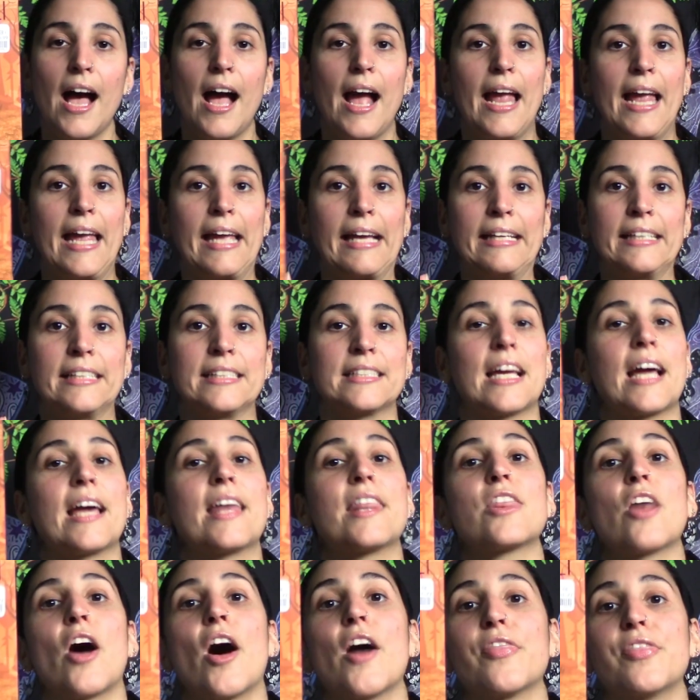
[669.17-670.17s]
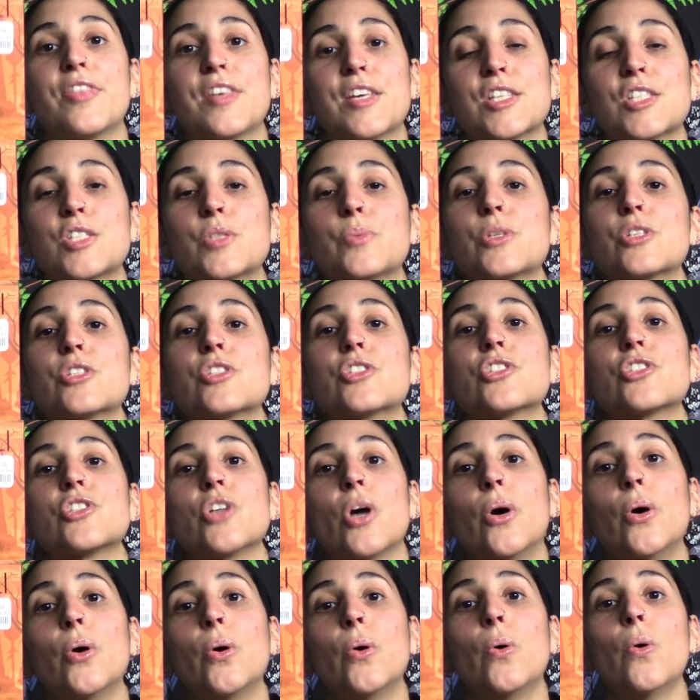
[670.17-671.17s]
And I thought this was
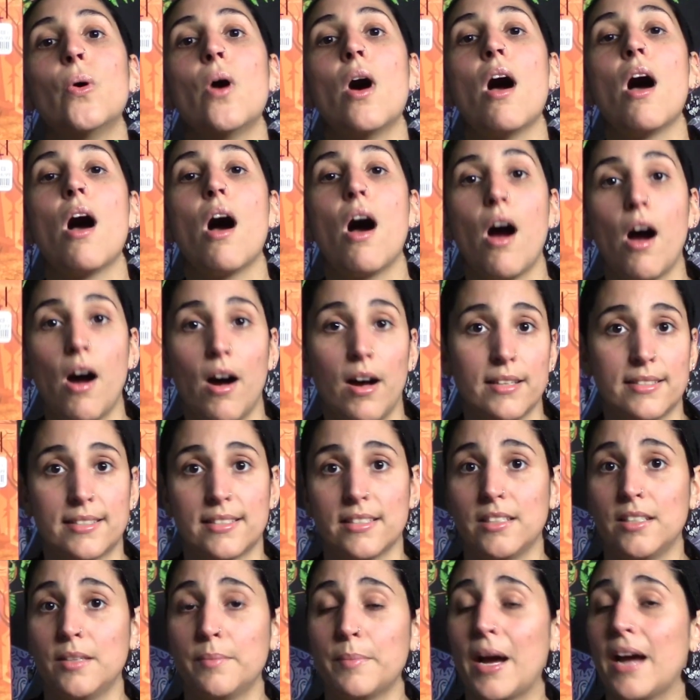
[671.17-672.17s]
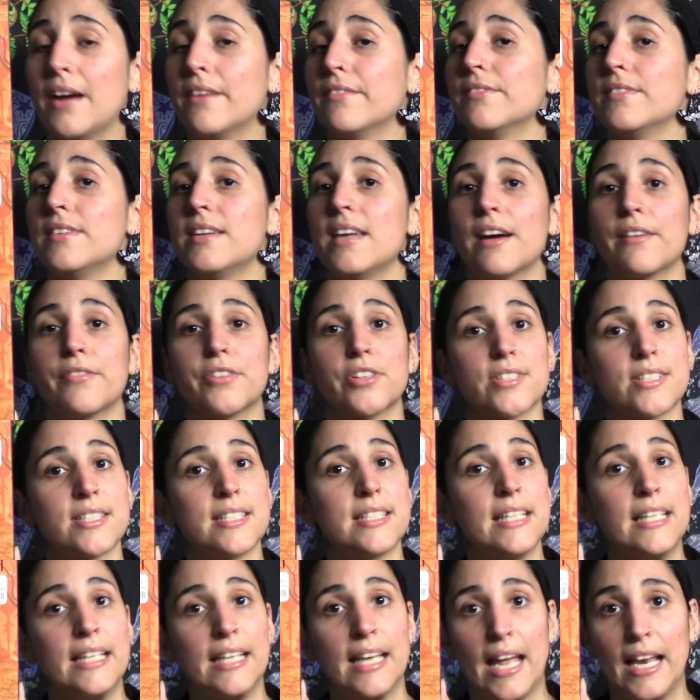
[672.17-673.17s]
so awesome. I've never
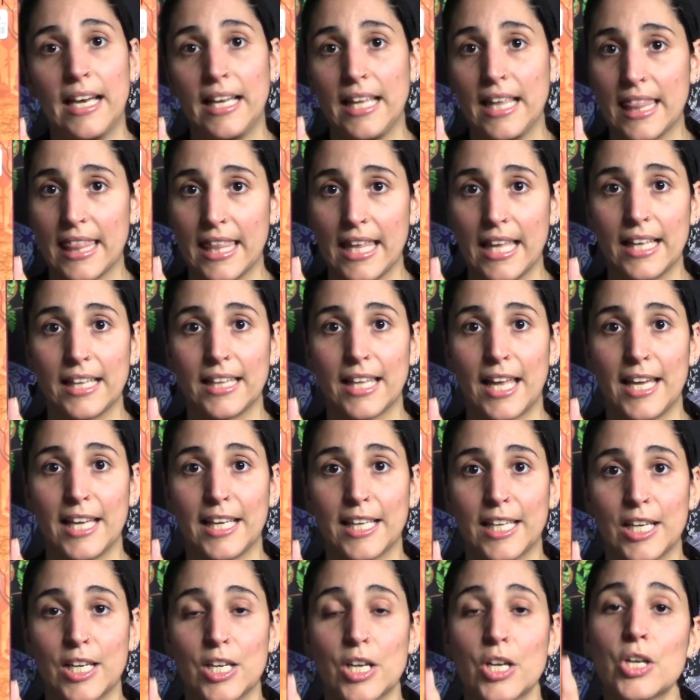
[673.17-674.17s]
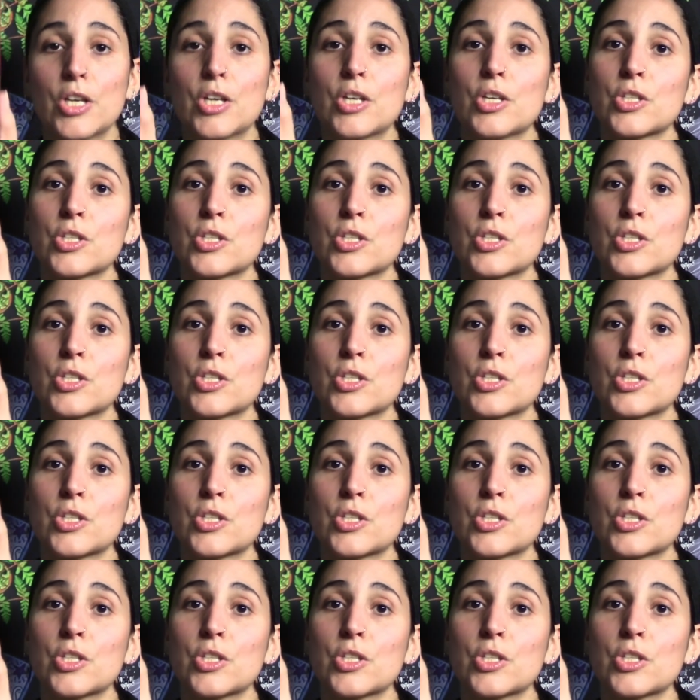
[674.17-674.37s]
seen anything like it.